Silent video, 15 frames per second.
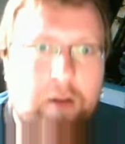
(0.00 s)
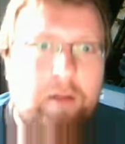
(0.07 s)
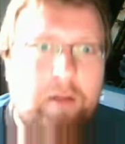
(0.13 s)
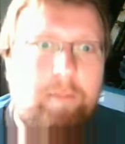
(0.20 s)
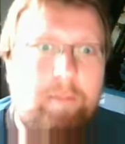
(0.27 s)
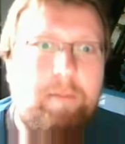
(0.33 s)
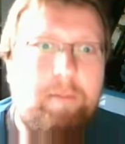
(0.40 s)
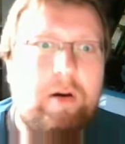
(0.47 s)

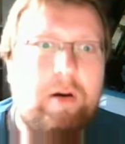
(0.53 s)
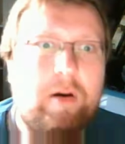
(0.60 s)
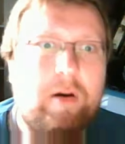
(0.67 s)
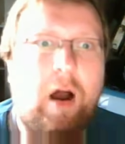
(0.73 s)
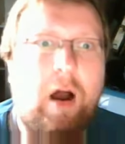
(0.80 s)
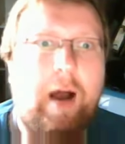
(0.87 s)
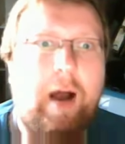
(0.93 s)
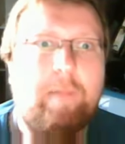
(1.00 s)
some bitter
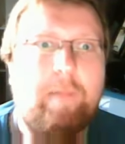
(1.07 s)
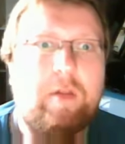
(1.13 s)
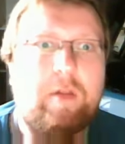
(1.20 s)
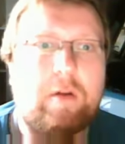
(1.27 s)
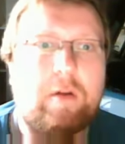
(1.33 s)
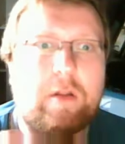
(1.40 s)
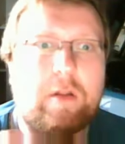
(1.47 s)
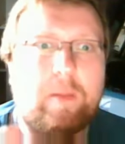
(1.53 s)
hops,
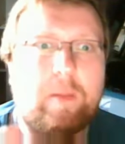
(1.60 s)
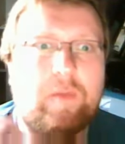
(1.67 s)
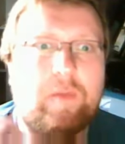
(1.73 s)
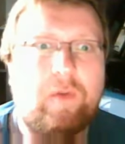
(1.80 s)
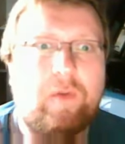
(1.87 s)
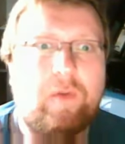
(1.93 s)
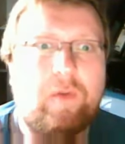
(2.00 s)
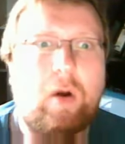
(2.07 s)
there's some
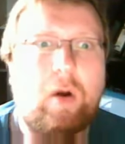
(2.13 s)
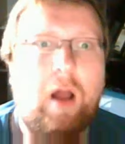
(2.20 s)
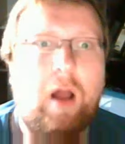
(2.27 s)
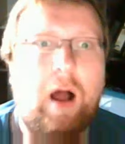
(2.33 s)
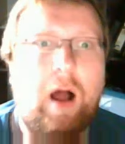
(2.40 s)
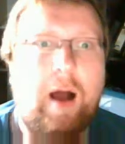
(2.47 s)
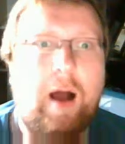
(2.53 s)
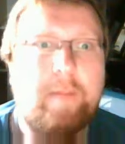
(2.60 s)
floral
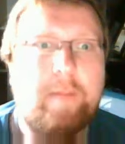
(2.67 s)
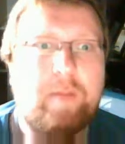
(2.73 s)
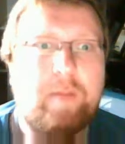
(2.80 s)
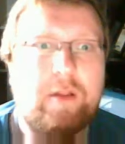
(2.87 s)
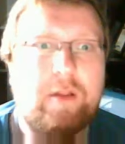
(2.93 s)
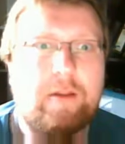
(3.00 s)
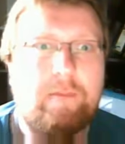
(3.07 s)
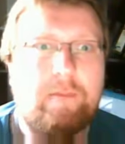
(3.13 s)

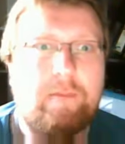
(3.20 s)
hops,